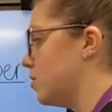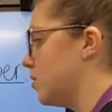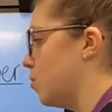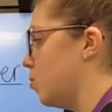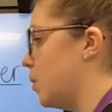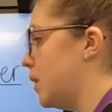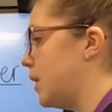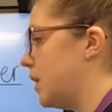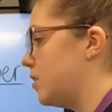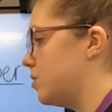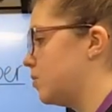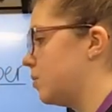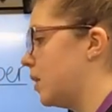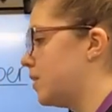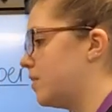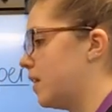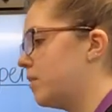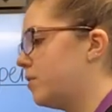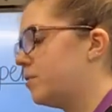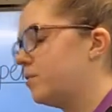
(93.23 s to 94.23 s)
we need to
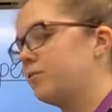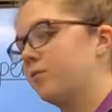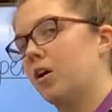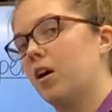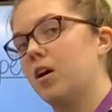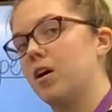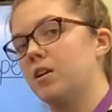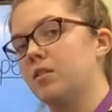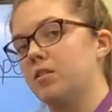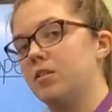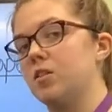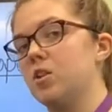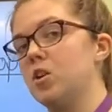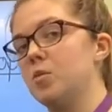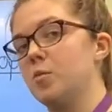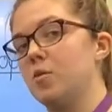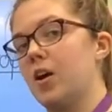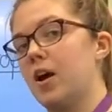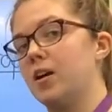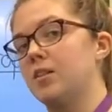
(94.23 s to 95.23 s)
identify the
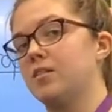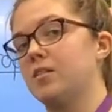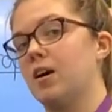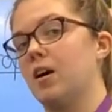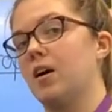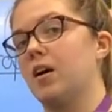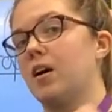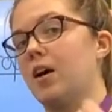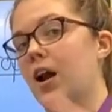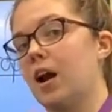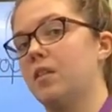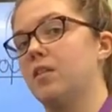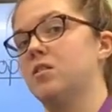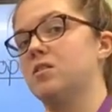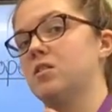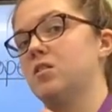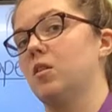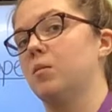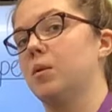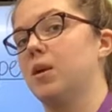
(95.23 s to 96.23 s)
numerator and the
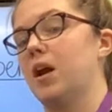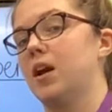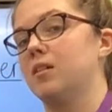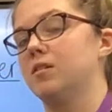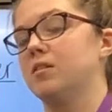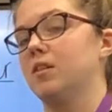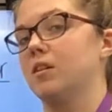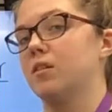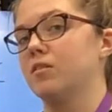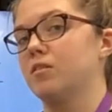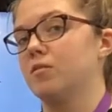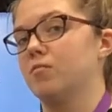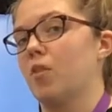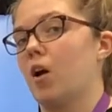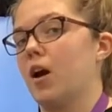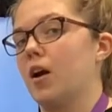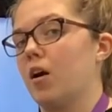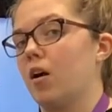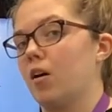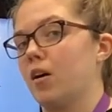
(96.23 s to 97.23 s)
denominator to
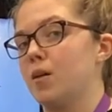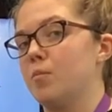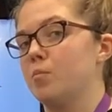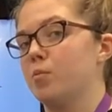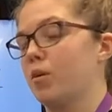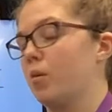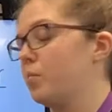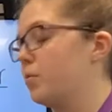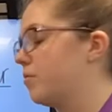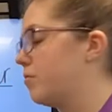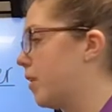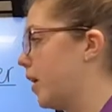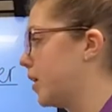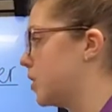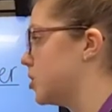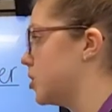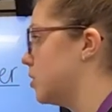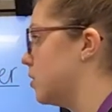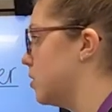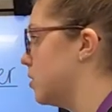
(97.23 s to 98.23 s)
write our improper fraction.